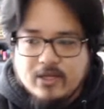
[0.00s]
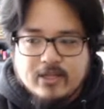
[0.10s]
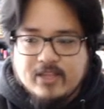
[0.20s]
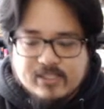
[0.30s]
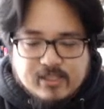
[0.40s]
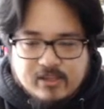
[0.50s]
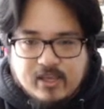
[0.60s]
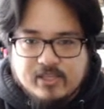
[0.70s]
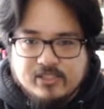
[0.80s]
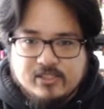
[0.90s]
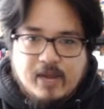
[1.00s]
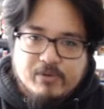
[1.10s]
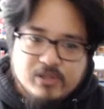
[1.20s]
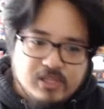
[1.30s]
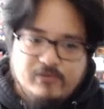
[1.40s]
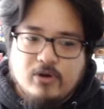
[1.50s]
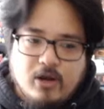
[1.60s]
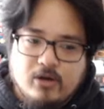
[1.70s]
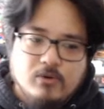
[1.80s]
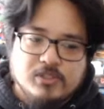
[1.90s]
That's not the case. I believe
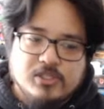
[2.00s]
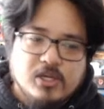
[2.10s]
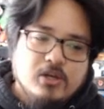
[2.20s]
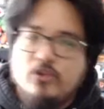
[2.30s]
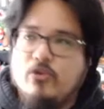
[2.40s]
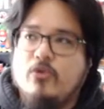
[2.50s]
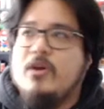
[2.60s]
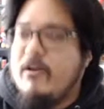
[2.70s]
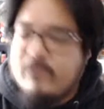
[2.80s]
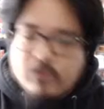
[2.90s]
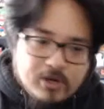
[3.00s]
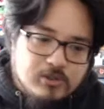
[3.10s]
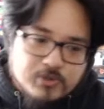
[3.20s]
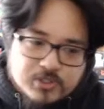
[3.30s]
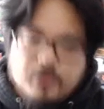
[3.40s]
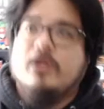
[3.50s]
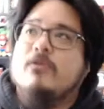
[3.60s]
Okonkwo was doing what everyone else was doing.